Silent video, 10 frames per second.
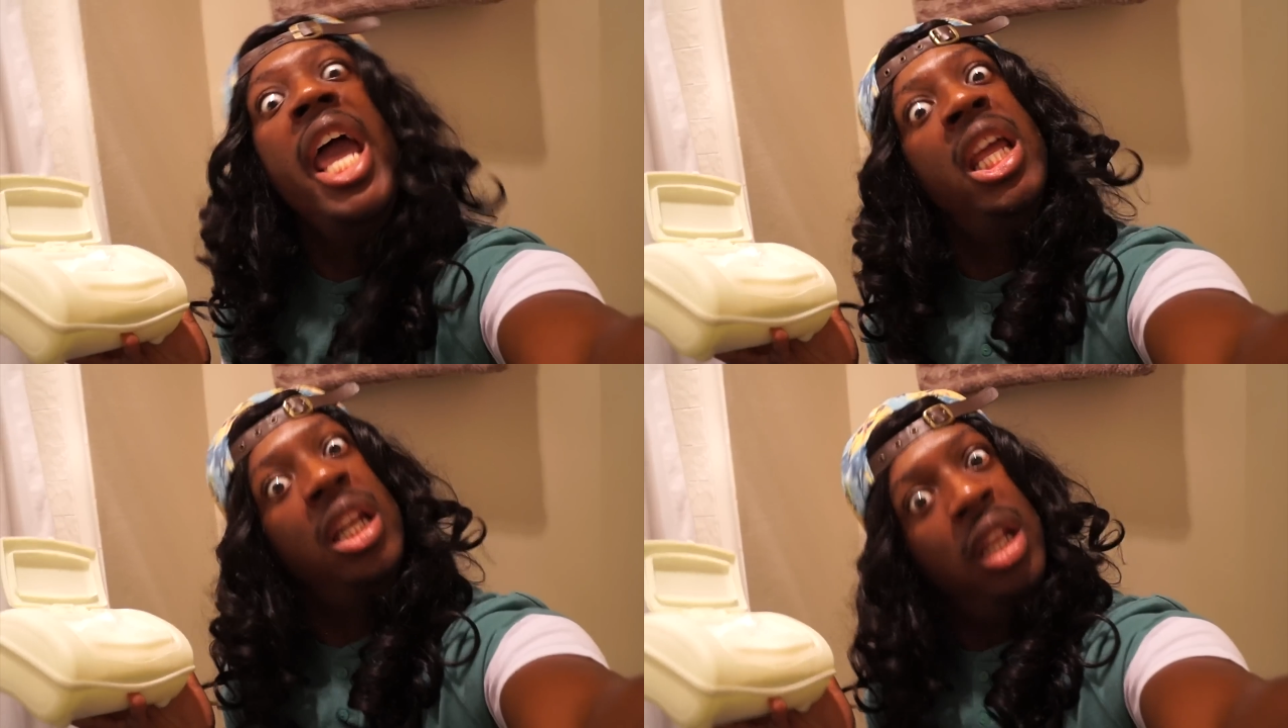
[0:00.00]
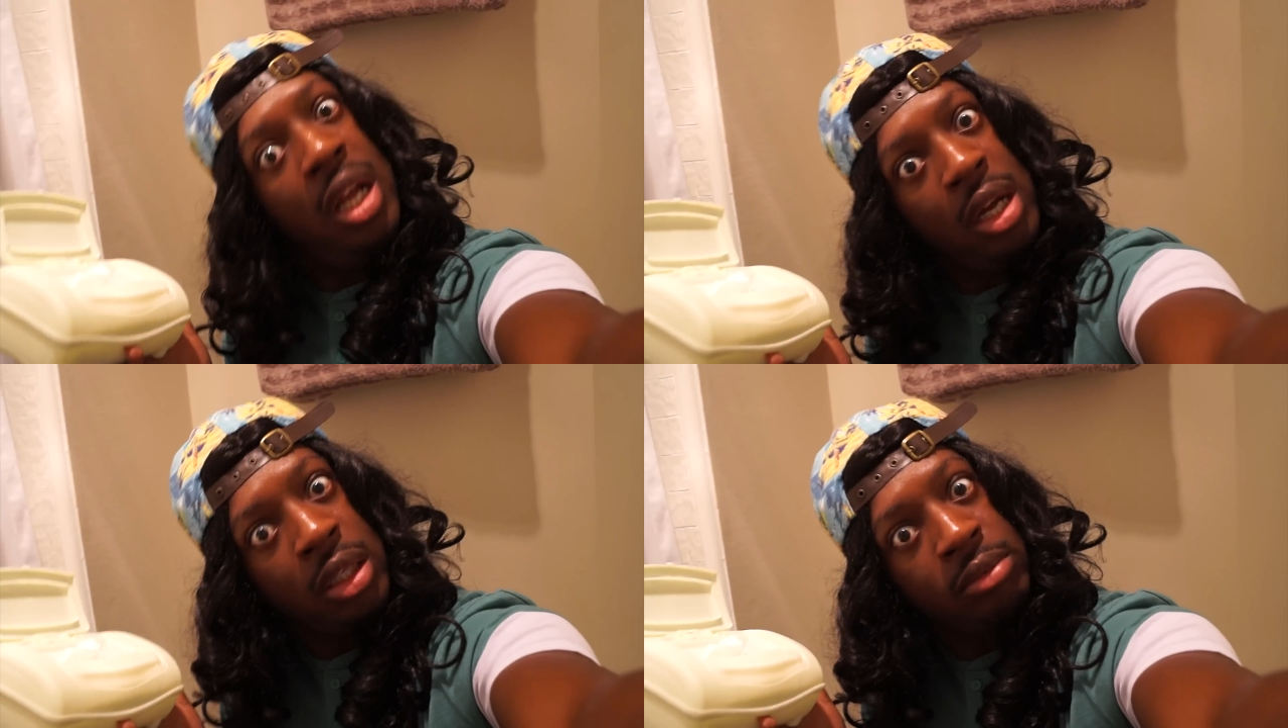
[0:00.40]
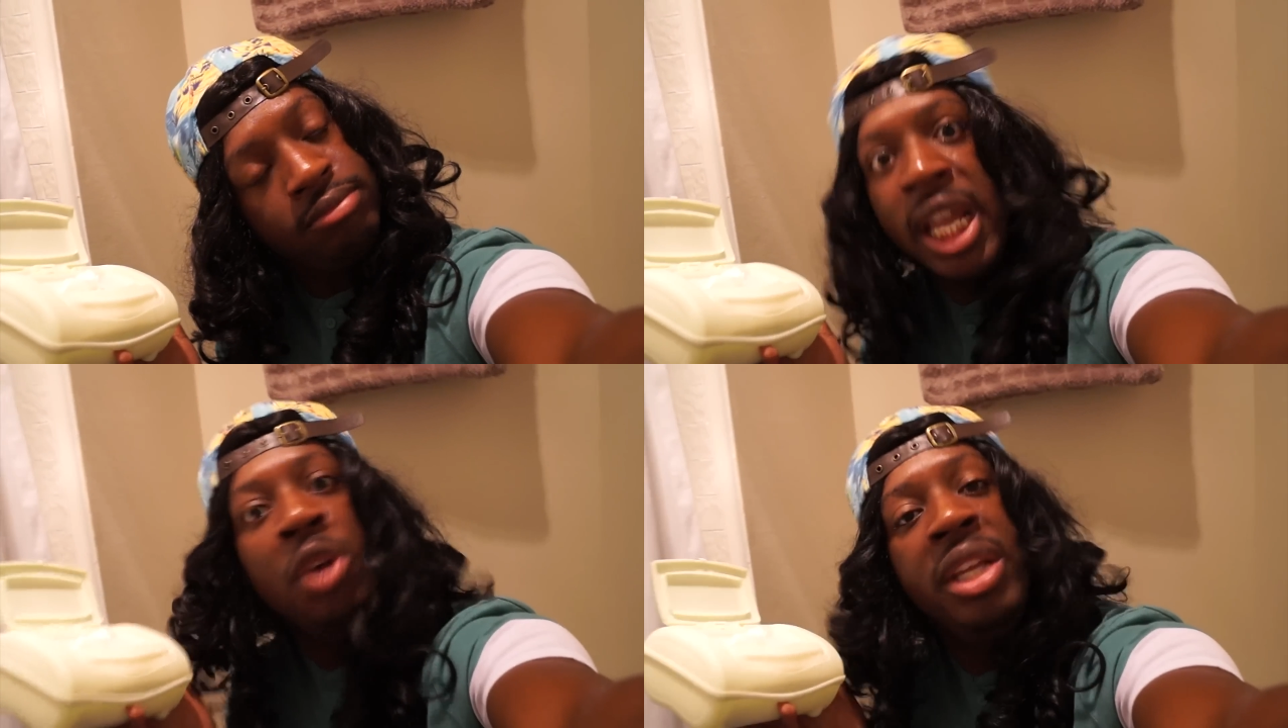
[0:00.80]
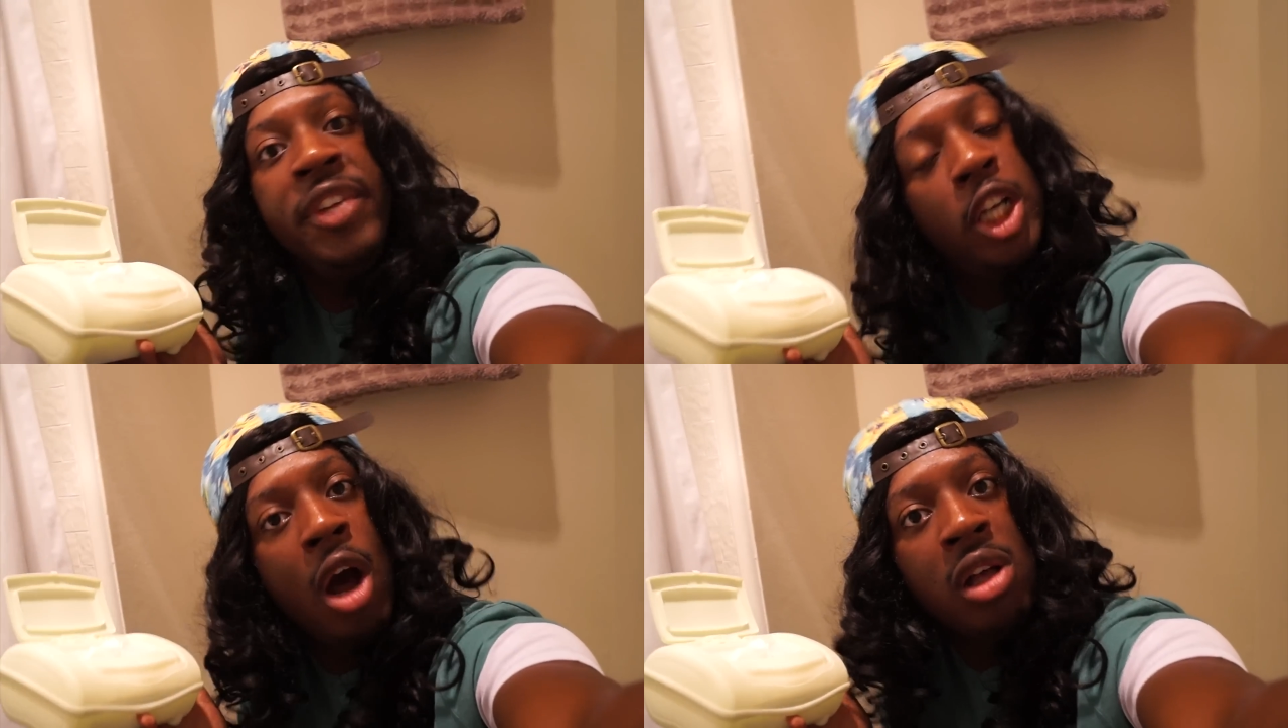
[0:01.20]
And look, they don't
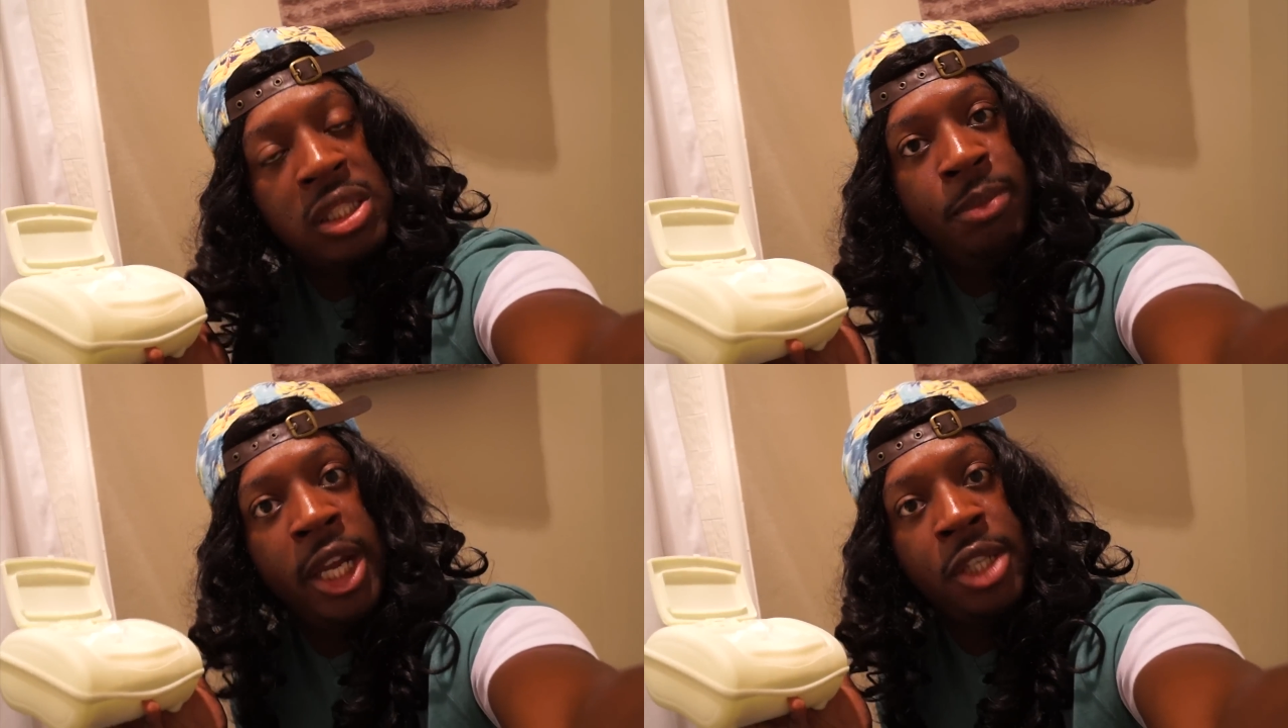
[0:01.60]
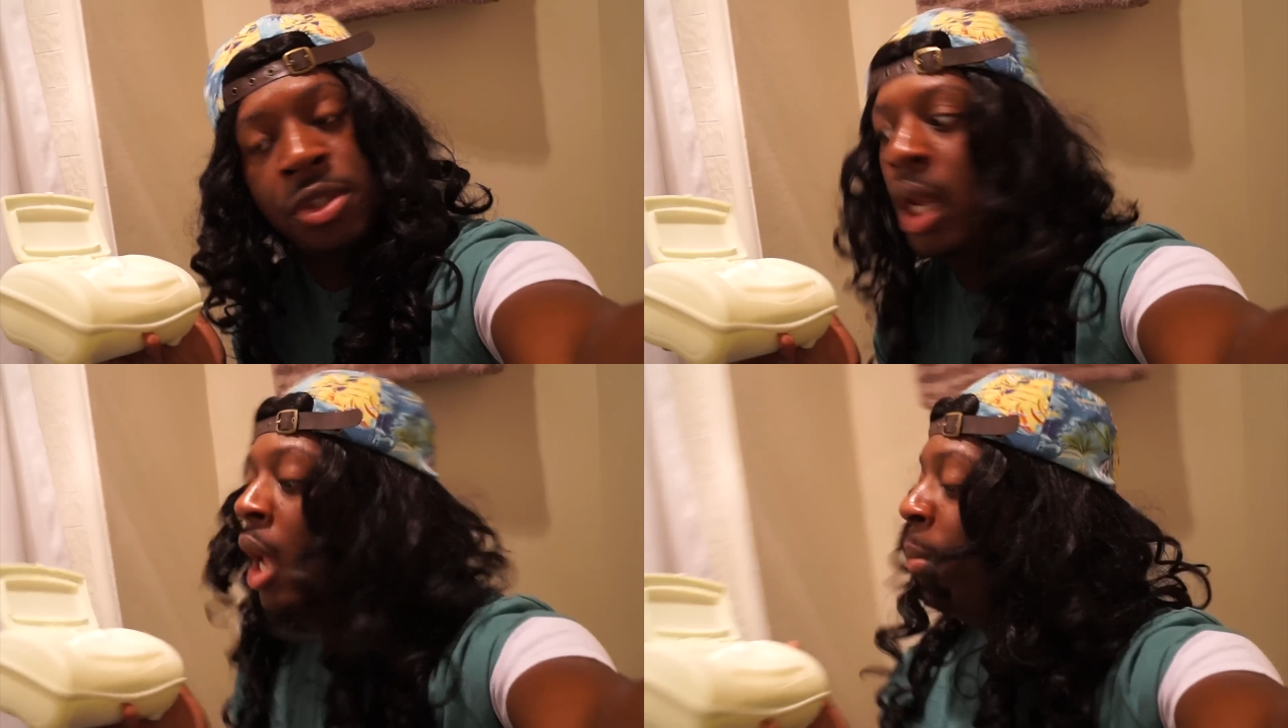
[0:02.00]
even cost much.